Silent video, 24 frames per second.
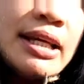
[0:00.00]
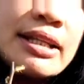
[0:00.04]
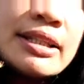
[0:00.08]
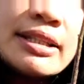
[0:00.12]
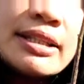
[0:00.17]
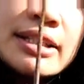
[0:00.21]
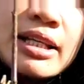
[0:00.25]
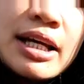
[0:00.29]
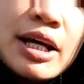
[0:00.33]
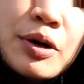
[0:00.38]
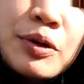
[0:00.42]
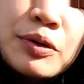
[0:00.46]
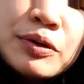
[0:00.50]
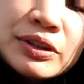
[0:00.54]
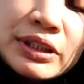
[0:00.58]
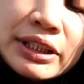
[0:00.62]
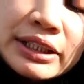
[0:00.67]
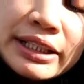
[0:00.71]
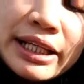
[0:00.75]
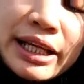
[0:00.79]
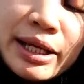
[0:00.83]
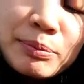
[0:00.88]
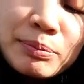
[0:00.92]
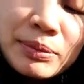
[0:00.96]
So the
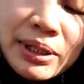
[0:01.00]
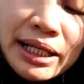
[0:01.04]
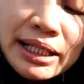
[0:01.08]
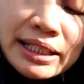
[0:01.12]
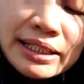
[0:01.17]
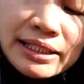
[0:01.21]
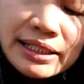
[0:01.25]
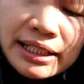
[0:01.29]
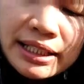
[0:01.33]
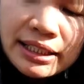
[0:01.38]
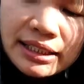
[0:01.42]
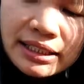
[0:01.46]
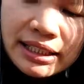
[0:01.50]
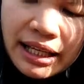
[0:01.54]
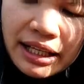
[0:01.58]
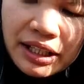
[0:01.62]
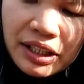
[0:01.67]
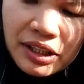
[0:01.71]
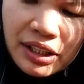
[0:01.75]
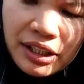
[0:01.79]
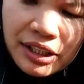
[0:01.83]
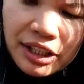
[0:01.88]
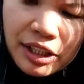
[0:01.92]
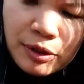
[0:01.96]
name like this, I
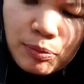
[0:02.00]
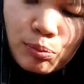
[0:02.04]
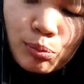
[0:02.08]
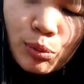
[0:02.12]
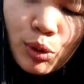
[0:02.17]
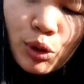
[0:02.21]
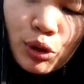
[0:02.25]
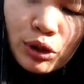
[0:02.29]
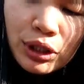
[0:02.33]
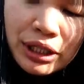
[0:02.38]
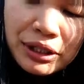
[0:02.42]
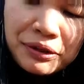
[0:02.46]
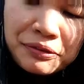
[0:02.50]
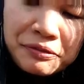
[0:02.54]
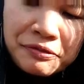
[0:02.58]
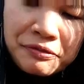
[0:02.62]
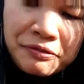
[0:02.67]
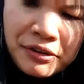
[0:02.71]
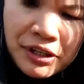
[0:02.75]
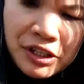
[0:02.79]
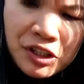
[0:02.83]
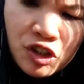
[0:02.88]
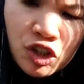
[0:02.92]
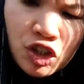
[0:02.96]
think it's more like
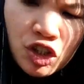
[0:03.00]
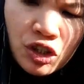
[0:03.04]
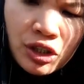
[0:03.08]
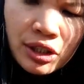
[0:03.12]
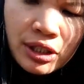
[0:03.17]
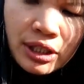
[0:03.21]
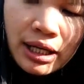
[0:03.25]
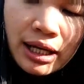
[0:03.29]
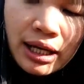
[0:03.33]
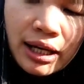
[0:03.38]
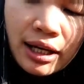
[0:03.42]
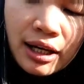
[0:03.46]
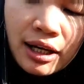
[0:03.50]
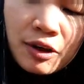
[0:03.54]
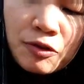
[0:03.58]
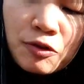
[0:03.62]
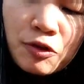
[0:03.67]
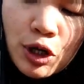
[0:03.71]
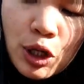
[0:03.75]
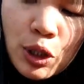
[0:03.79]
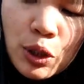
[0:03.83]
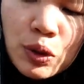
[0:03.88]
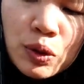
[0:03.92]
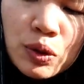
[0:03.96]
French
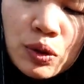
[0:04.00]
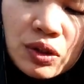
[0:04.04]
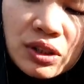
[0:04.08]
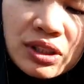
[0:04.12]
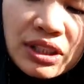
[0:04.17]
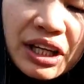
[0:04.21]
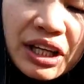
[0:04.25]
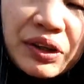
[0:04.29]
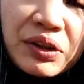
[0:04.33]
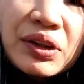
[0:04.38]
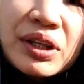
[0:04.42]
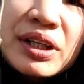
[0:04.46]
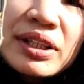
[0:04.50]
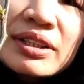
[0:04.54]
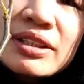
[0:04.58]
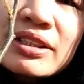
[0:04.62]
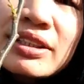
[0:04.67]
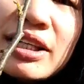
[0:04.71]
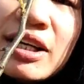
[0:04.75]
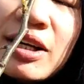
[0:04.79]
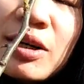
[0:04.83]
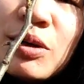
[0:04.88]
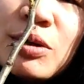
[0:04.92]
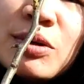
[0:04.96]
rose. I think
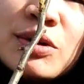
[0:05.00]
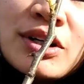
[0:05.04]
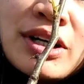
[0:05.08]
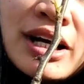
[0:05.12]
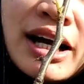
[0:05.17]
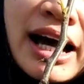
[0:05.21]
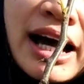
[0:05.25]
so.